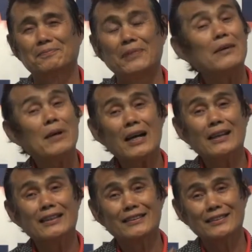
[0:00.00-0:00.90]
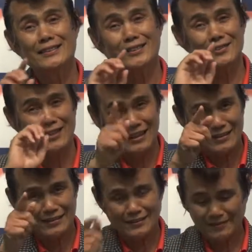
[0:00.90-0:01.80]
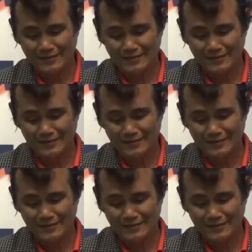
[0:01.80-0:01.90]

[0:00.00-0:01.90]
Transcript: Bye-bye. See you later.